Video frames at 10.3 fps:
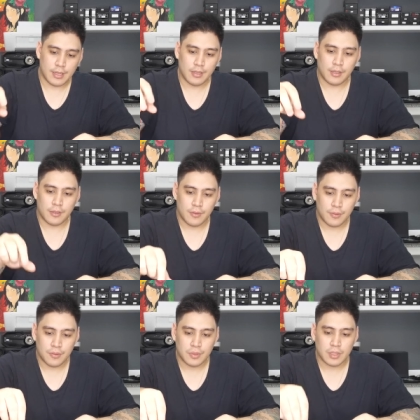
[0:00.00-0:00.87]
didn't
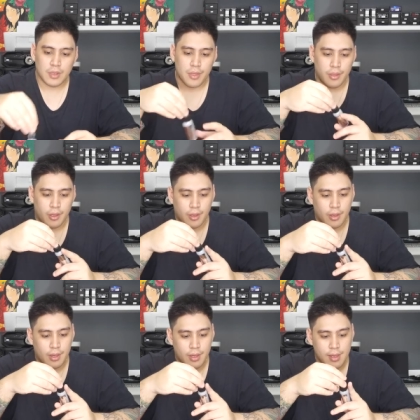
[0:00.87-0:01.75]
use
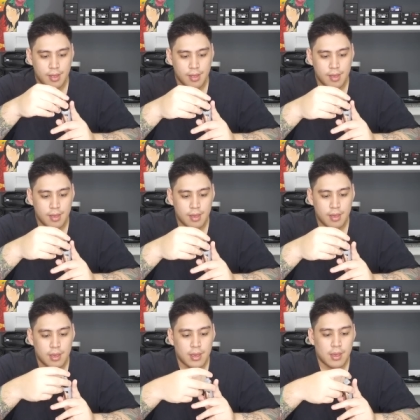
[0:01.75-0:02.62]
the
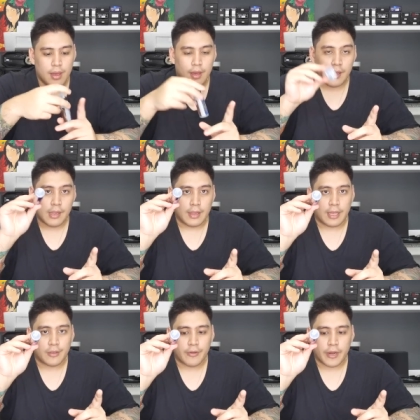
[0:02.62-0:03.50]

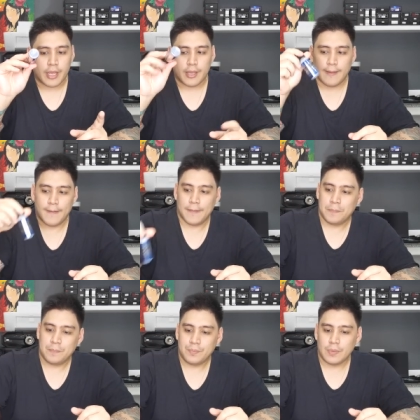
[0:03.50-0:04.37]
light gray.
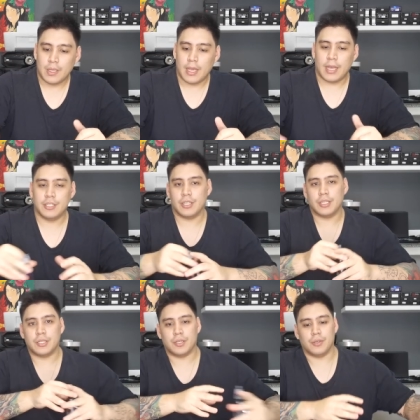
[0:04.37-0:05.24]
I
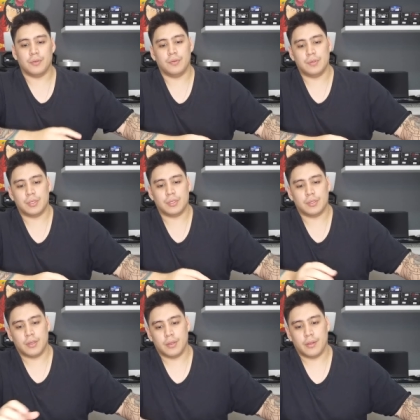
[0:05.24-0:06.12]
just
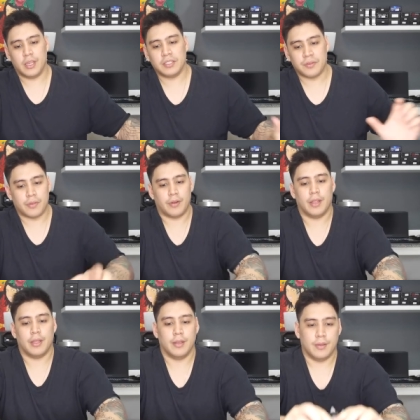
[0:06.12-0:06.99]
used these
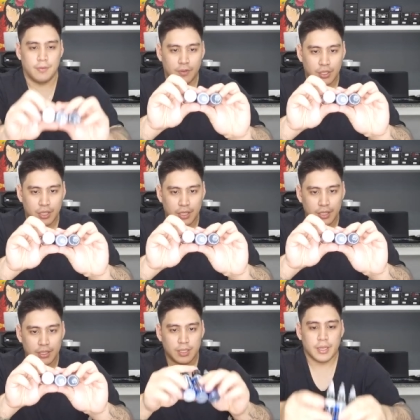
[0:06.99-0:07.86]
three, which
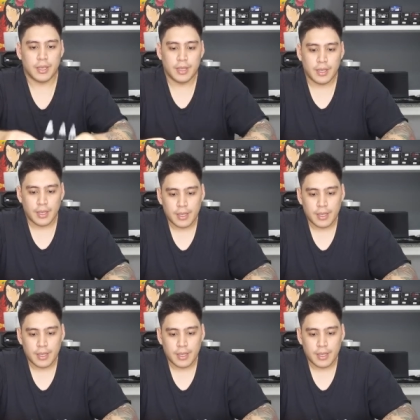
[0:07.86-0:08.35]
is